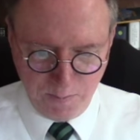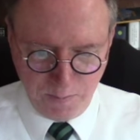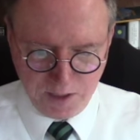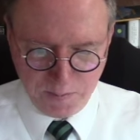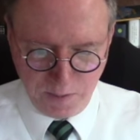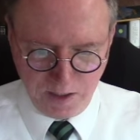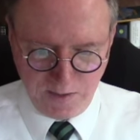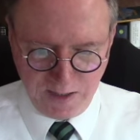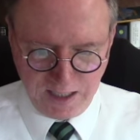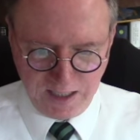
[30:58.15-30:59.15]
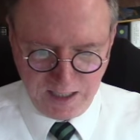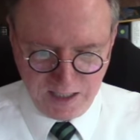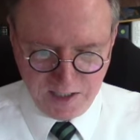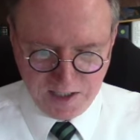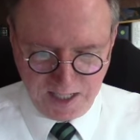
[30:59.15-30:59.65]
must believe that He
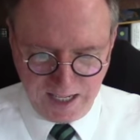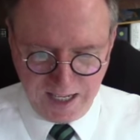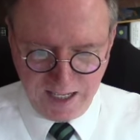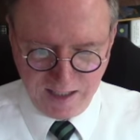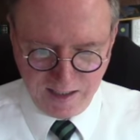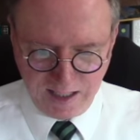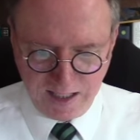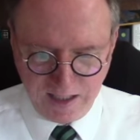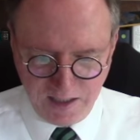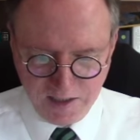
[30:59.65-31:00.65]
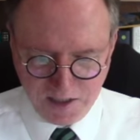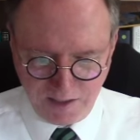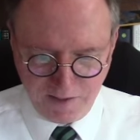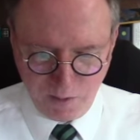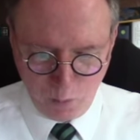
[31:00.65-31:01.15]
is, and that He is
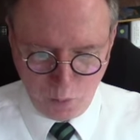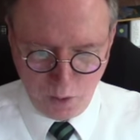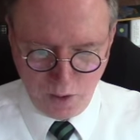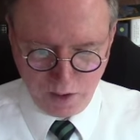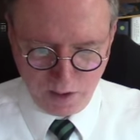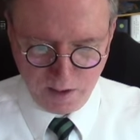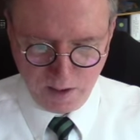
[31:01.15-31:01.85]
a rewarder